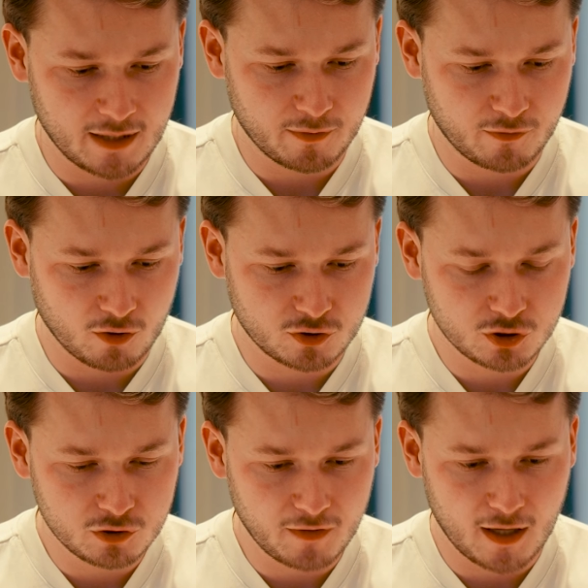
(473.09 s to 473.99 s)
We've got
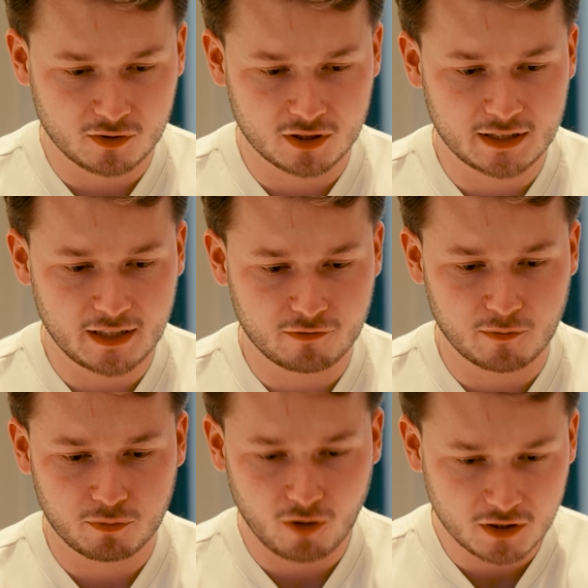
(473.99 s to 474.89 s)
2,000
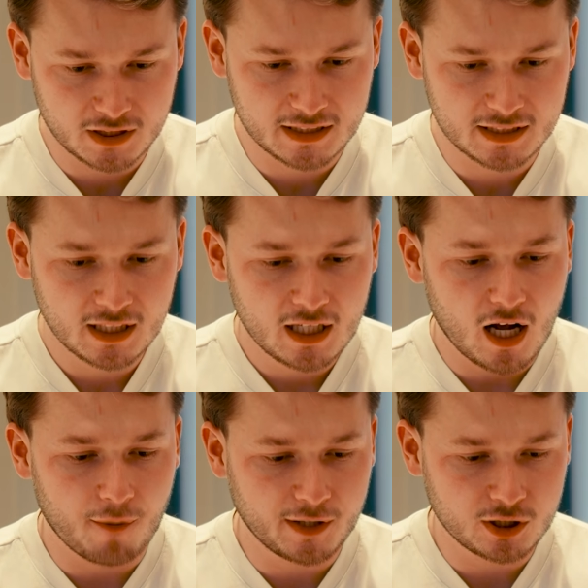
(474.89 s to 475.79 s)
different proxies,
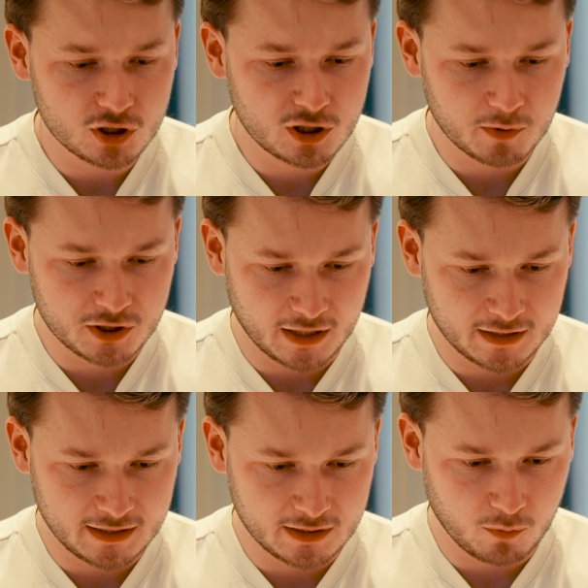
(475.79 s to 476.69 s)
and we can just double check
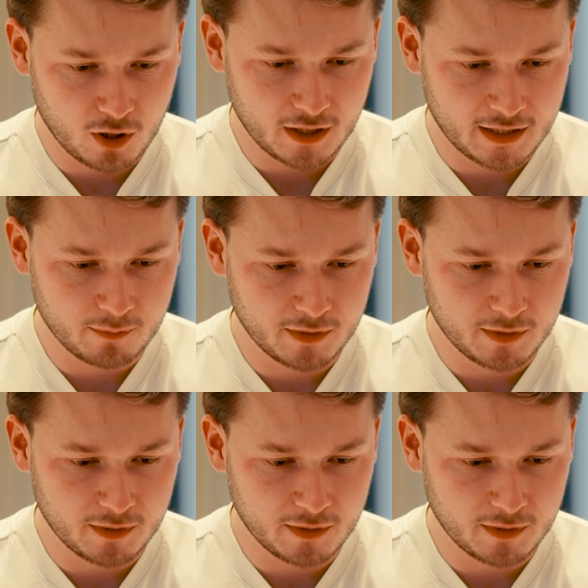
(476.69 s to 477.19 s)
that these are working.